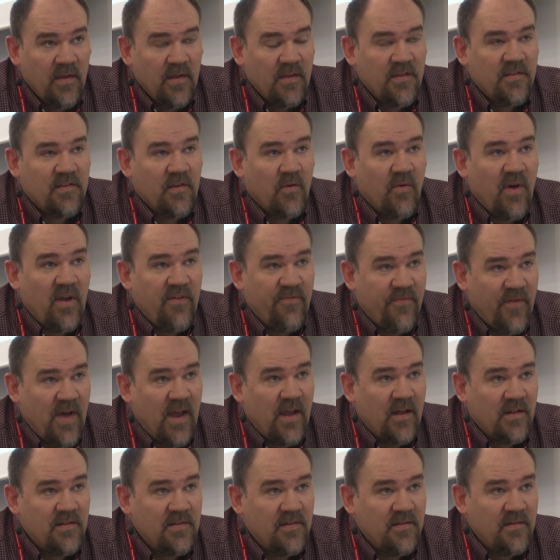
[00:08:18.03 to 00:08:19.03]
So I
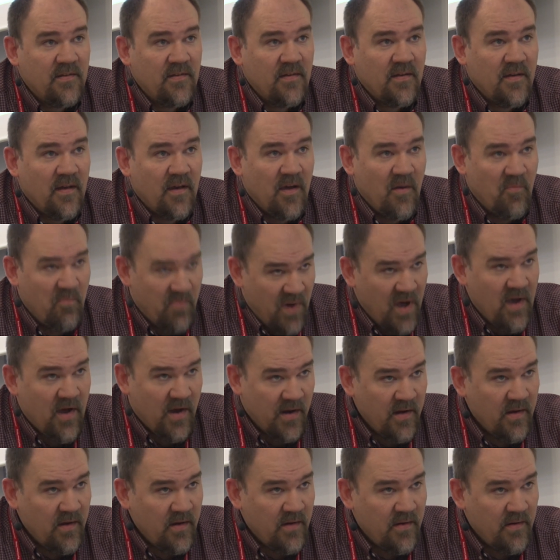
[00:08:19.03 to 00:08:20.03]
filed a
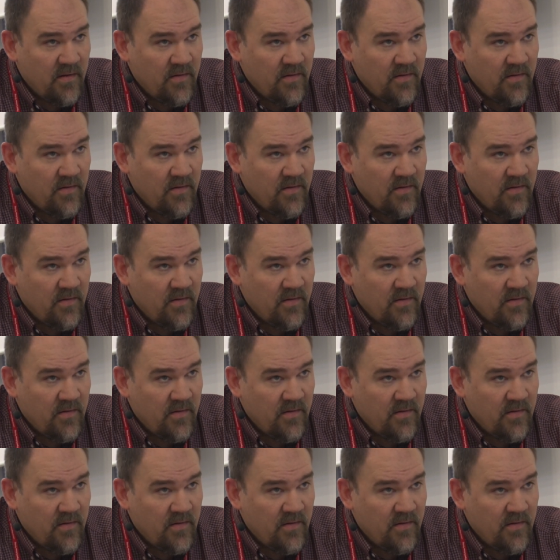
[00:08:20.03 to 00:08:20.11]
bug,